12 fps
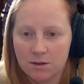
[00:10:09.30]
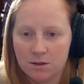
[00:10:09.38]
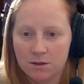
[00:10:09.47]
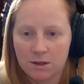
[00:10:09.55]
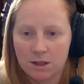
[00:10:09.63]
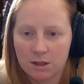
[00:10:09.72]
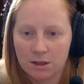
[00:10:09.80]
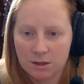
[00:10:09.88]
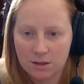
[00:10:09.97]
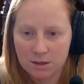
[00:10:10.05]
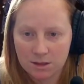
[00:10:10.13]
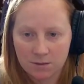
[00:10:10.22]

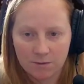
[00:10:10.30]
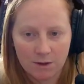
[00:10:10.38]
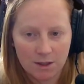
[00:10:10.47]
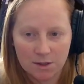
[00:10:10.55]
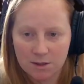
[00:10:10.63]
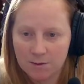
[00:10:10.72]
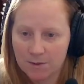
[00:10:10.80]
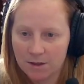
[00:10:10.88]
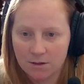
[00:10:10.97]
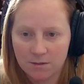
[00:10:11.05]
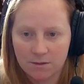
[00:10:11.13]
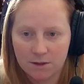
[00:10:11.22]
Next, if I can
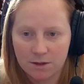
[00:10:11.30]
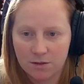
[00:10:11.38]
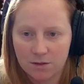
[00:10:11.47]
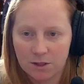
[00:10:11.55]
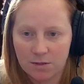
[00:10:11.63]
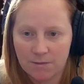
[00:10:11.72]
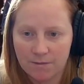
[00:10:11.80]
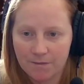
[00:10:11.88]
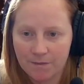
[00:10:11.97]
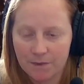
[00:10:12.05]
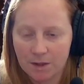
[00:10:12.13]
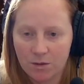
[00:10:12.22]
spell stream,
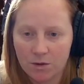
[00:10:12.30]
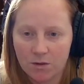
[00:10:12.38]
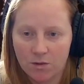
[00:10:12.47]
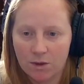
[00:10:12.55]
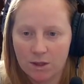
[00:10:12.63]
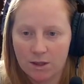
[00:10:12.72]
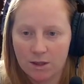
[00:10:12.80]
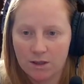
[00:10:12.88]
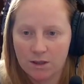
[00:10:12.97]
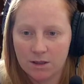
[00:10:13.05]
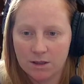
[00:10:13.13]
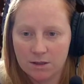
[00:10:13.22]
or when
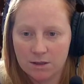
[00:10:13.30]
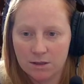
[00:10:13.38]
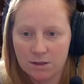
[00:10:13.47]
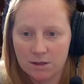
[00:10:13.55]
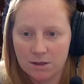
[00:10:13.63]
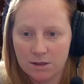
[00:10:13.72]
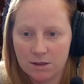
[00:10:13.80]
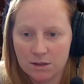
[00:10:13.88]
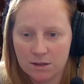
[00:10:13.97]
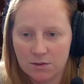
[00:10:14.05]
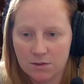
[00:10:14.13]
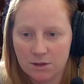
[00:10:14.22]
is the next
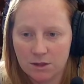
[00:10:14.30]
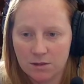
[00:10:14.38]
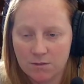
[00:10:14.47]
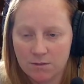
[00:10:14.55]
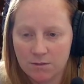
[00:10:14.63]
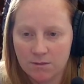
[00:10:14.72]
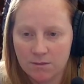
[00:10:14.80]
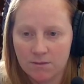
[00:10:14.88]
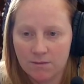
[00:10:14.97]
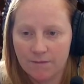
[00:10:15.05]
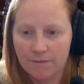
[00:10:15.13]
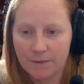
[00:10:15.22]
stream?
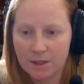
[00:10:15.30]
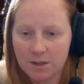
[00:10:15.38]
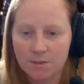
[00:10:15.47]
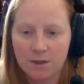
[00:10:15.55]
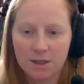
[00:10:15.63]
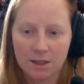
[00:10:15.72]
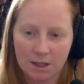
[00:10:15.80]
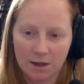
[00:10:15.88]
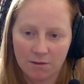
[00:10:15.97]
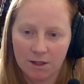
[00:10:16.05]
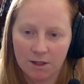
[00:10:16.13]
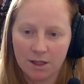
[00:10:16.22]
Something like that,
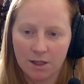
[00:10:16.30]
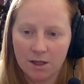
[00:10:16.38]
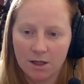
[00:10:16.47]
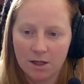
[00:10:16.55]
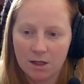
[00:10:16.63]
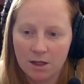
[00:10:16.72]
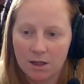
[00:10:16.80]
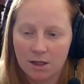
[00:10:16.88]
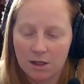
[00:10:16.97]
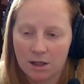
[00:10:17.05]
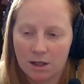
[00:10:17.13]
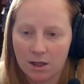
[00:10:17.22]
right?
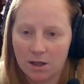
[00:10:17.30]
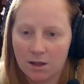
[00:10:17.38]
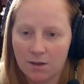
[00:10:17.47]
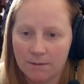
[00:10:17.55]
I